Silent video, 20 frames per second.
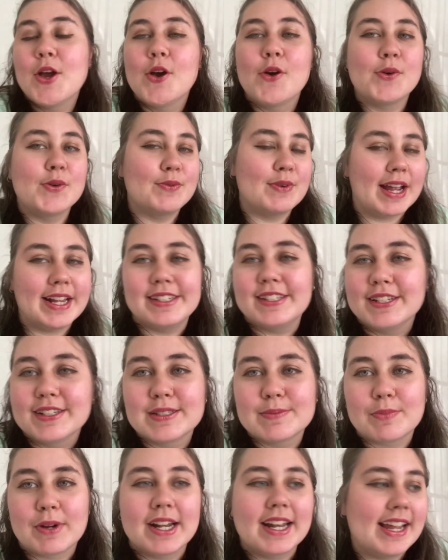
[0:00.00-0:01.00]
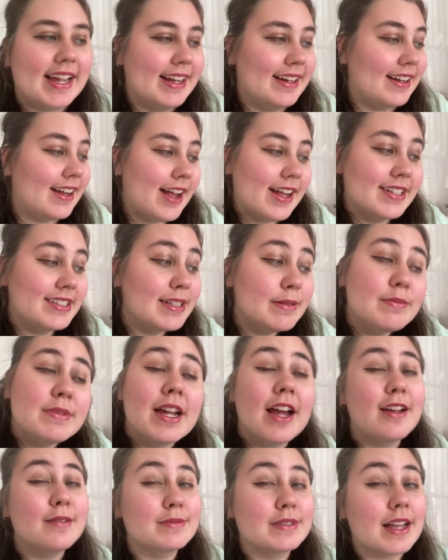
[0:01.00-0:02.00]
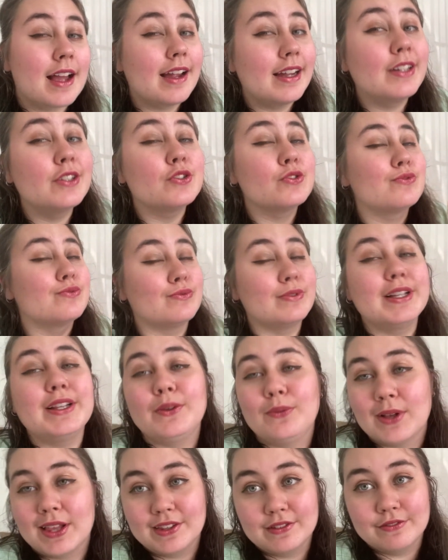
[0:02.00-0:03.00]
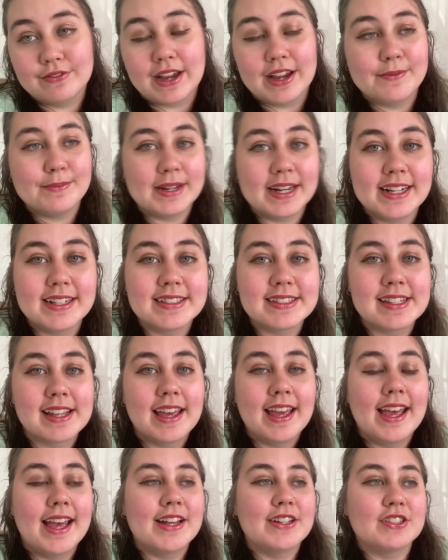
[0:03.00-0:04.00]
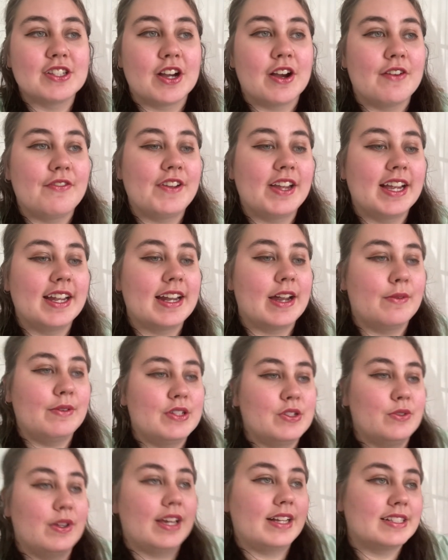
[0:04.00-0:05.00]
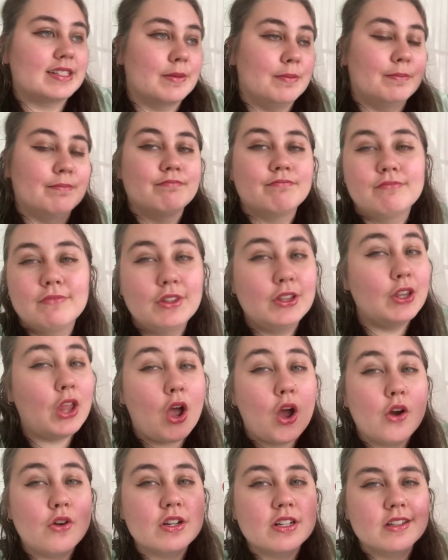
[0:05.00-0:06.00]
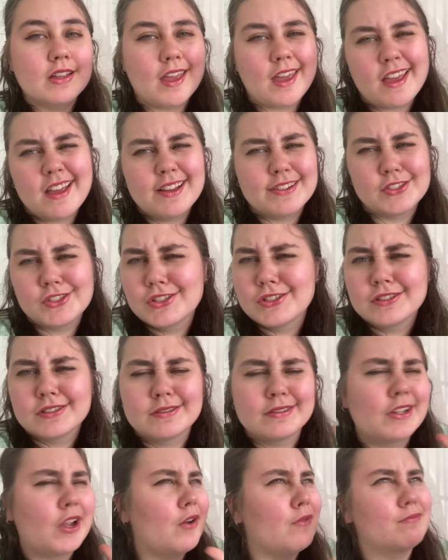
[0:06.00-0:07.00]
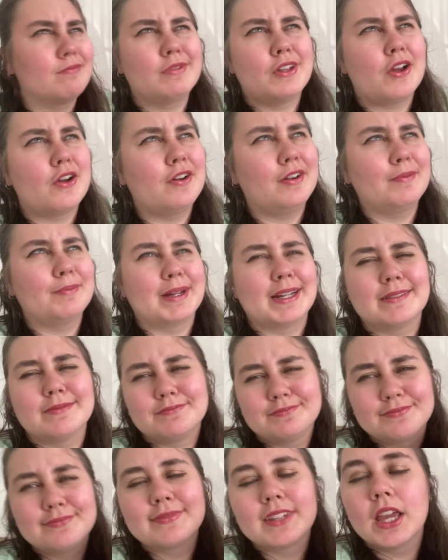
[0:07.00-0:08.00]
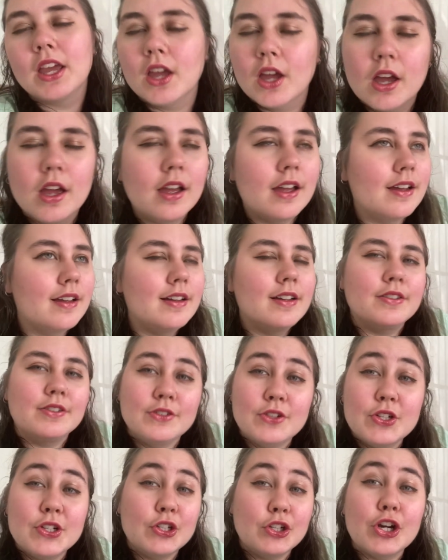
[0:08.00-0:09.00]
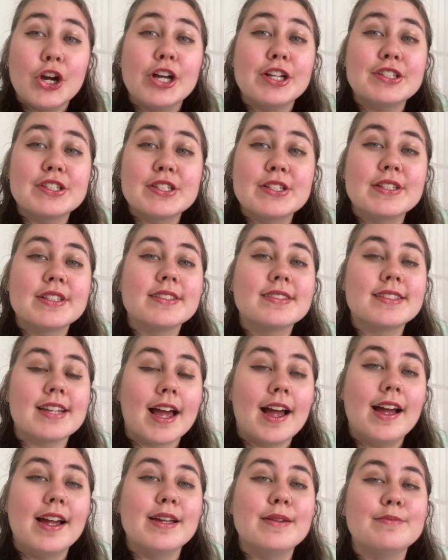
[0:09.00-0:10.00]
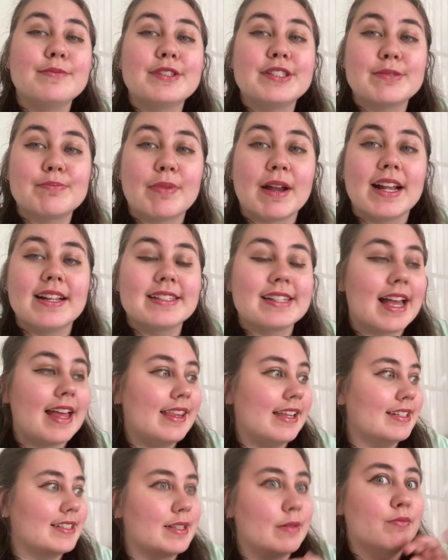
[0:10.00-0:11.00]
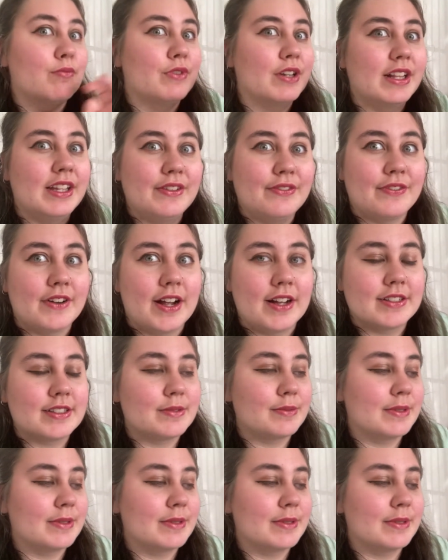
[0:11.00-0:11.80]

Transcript: writing sprint in, because sometimes I can do really well in 5 minutes. So I figured I would do like some long-ish, not long, but good timed sprints, and then some really fast